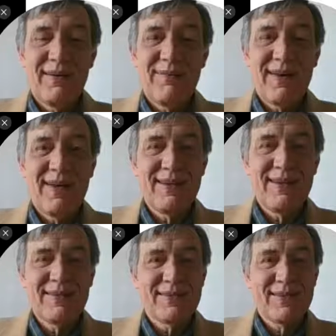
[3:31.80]

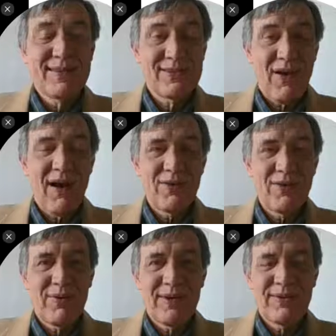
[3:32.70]
is not
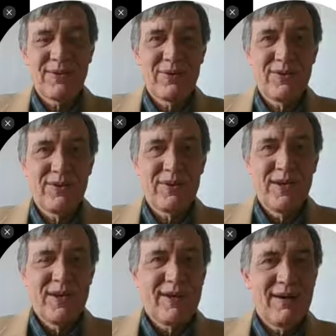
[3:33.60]
going to
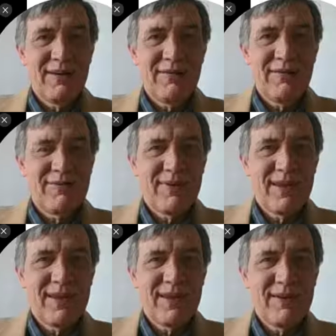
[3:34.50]

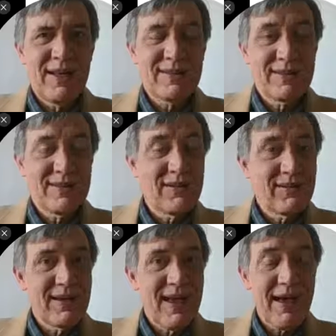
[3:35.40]

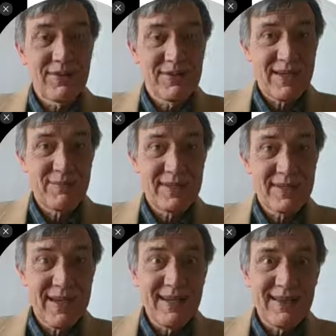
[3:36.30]
necessarily have the same
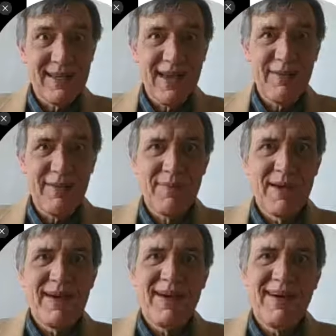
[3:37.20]
skin in the game
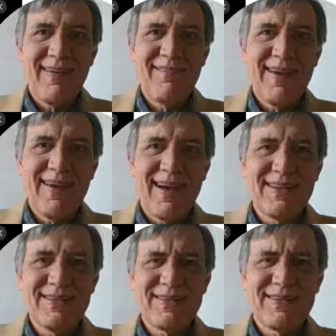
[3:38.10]

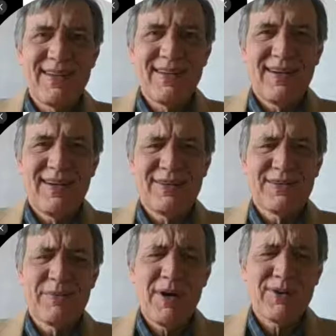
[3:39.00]
as
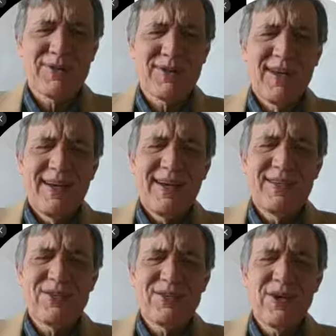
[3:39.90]
some others.
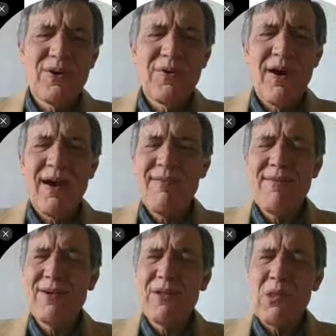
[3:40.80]
And so I've
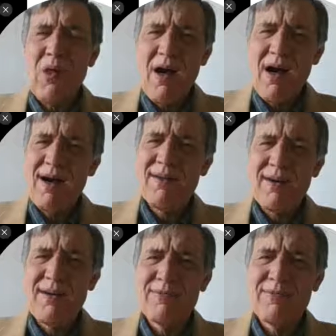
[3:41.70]
heard a lot
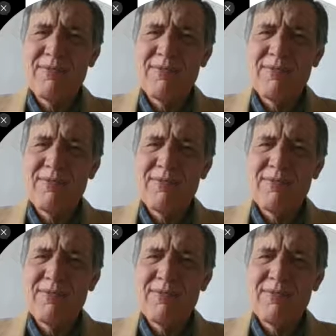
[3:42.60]
of